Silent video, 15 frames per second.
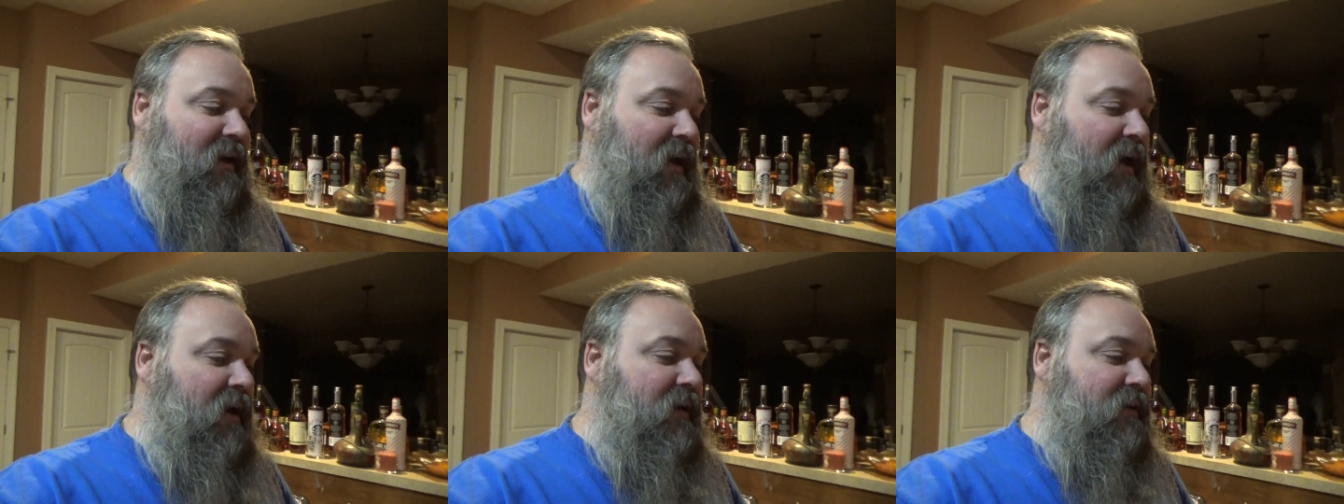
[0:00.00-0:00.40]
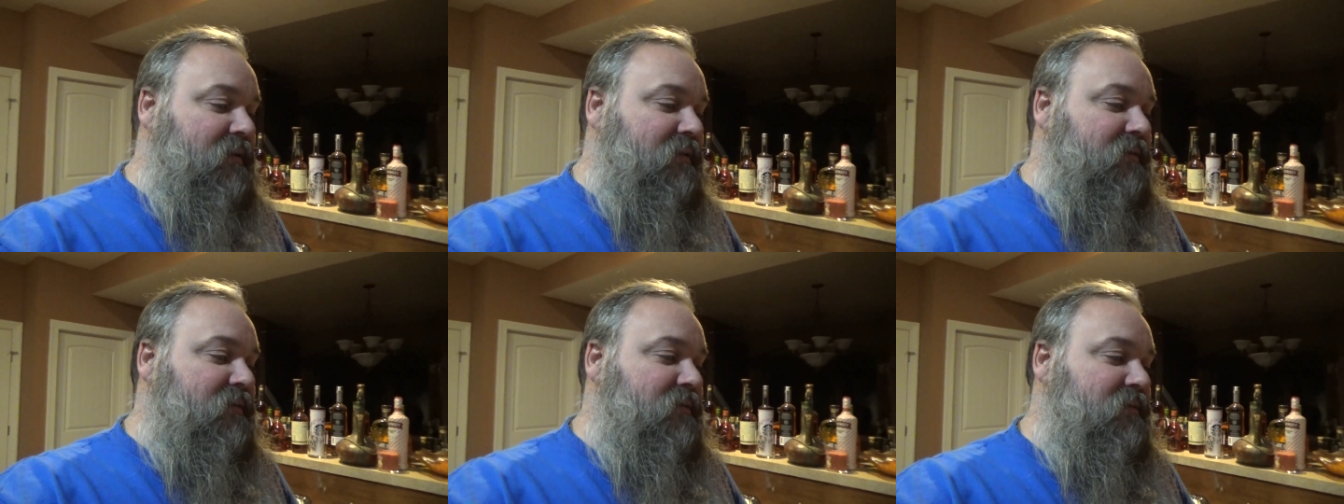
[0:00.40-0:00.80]

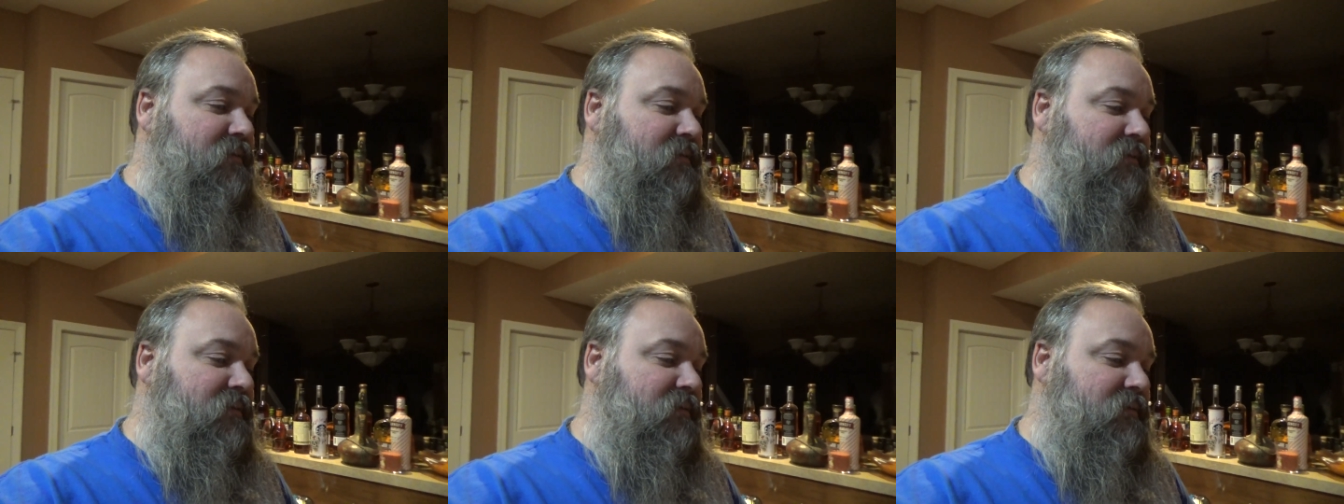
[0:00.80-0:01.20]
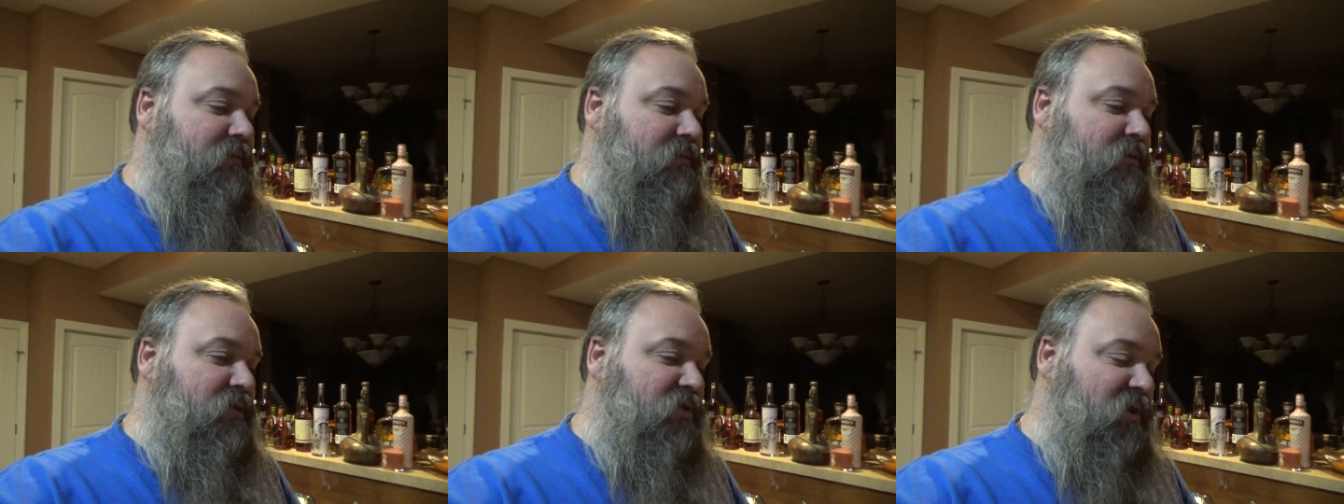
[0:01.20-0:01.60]
and
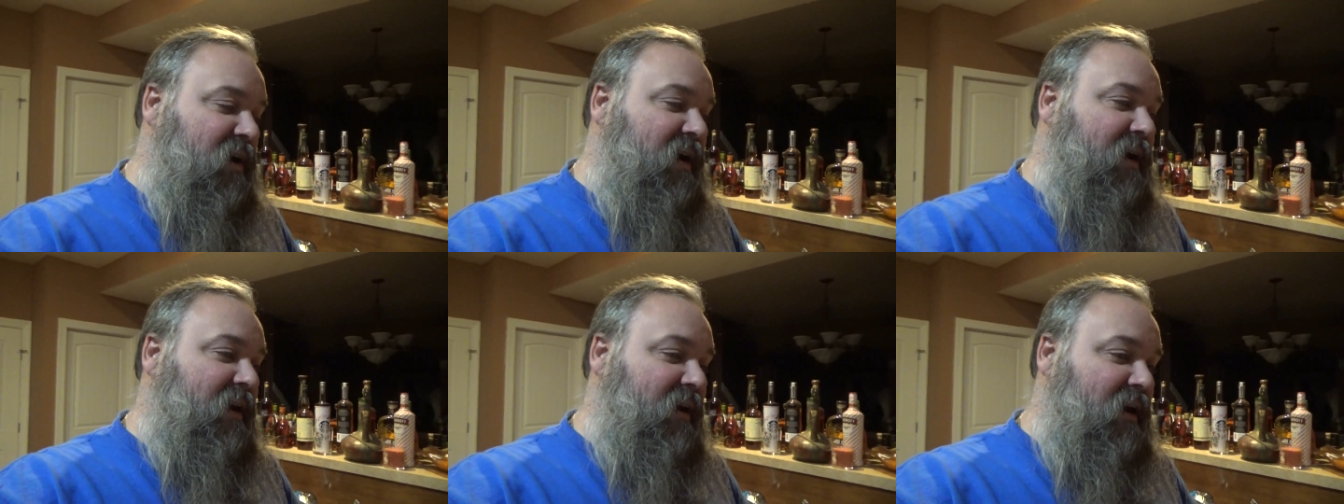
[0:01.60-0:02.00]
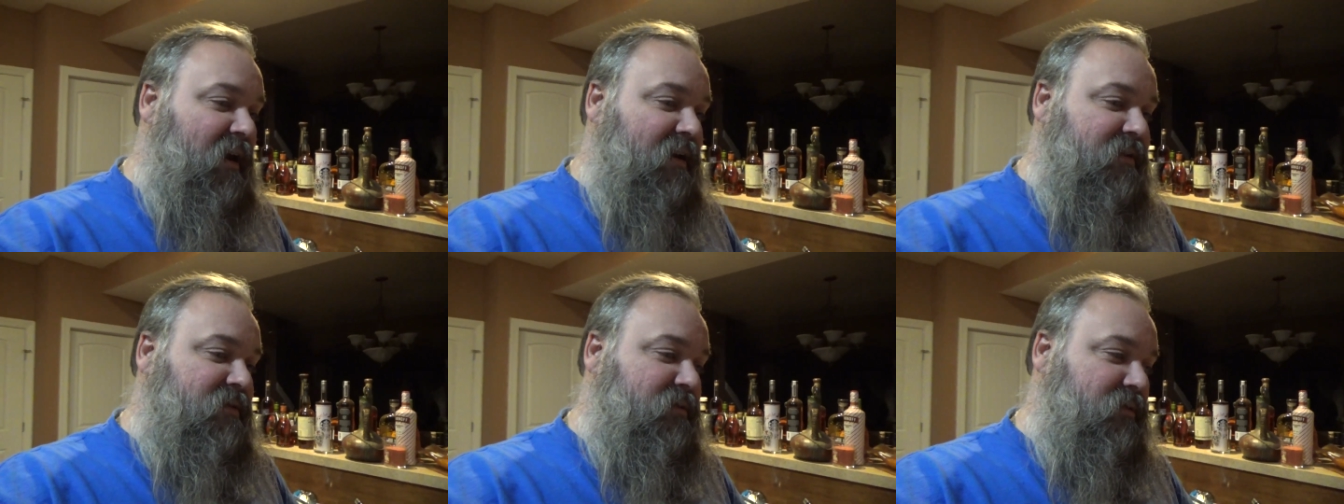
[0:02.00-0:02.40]
trying
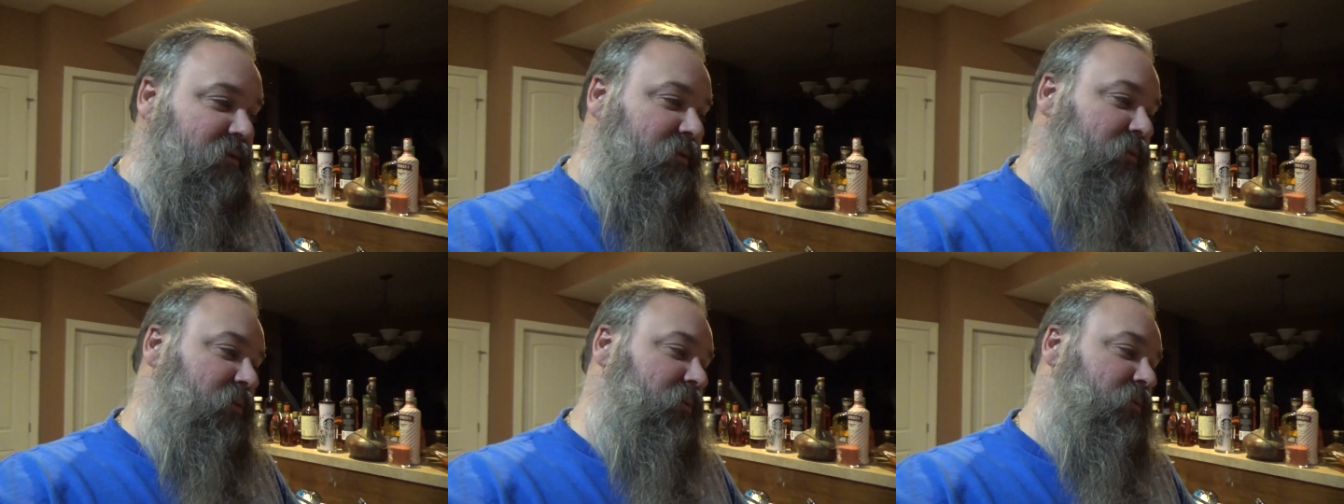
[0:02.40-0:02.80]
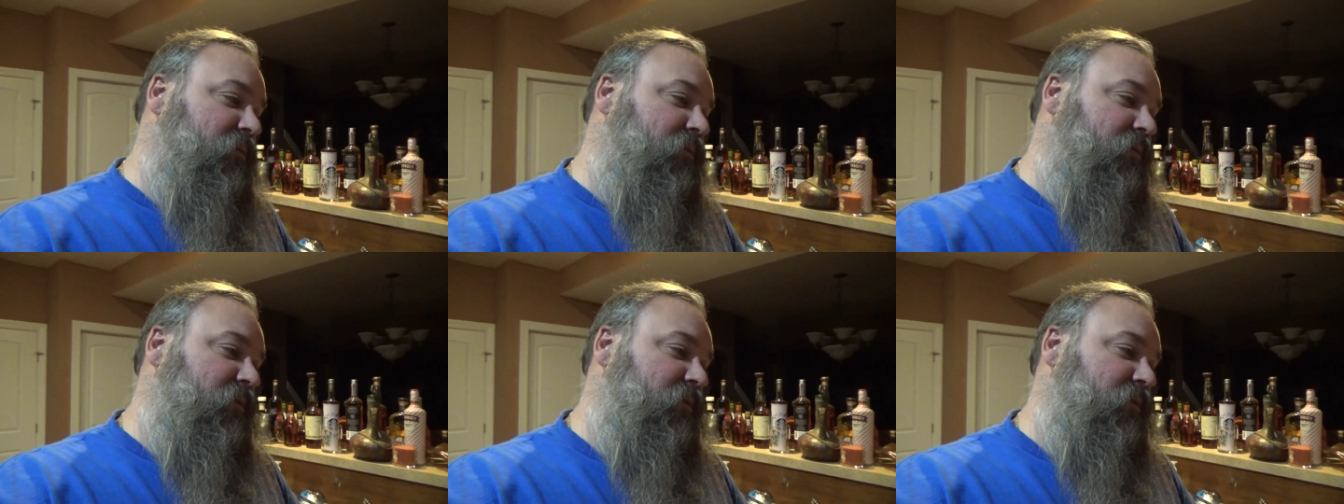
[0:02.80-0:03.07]
not to